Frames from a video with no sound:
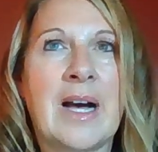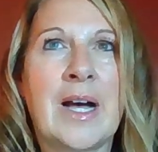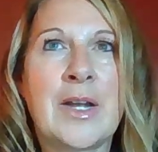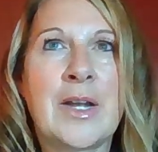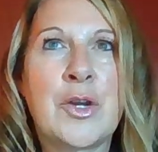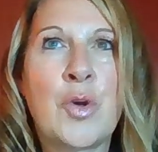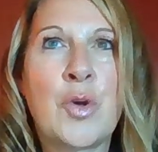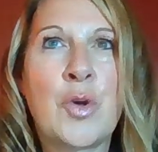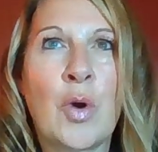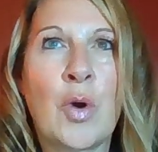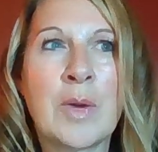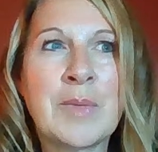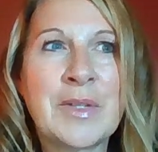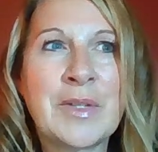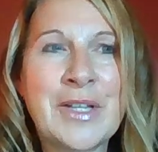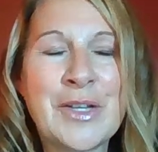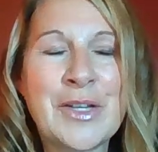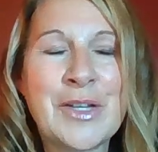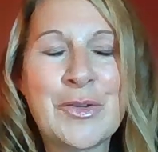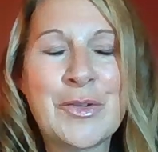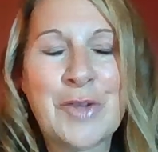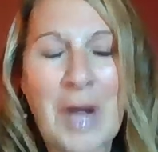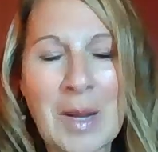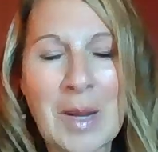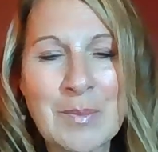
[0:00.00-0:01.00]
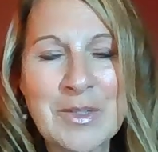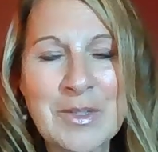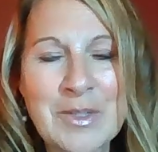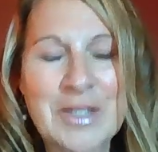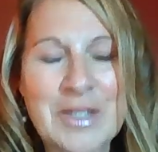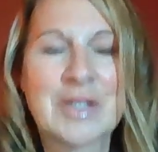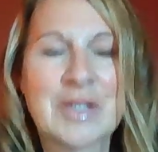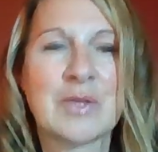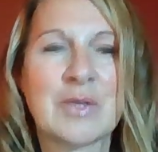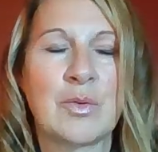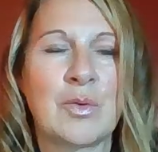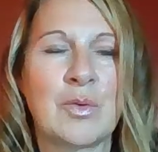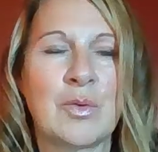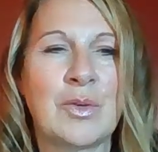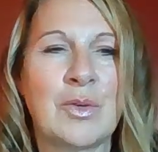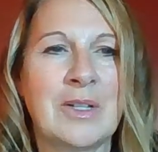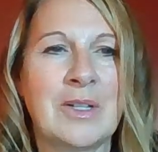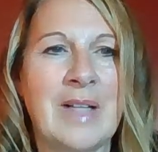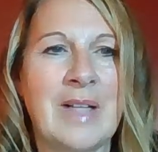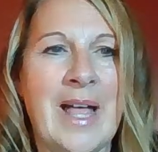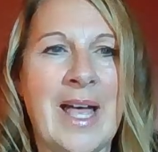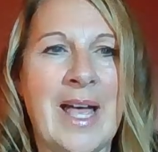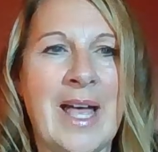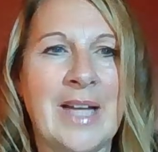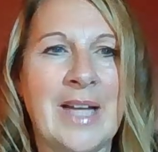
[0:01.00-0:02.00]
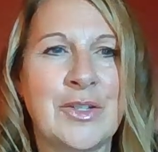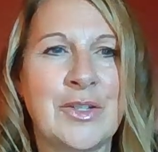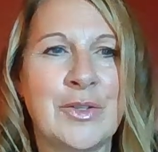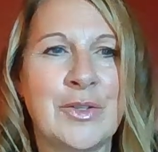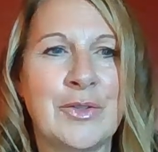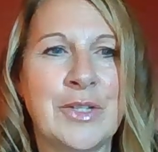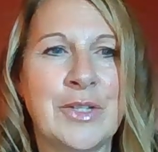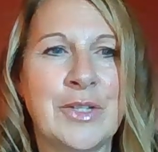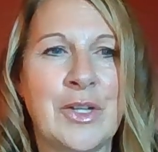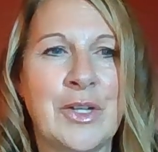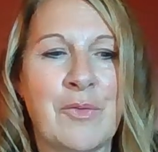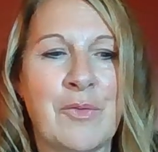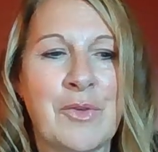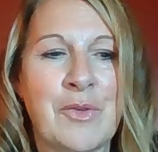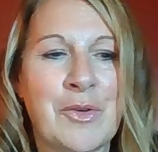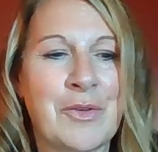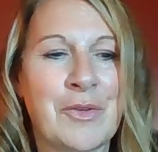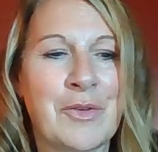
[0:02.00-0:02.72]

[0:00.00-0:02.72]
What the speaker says: Normally you come to school and you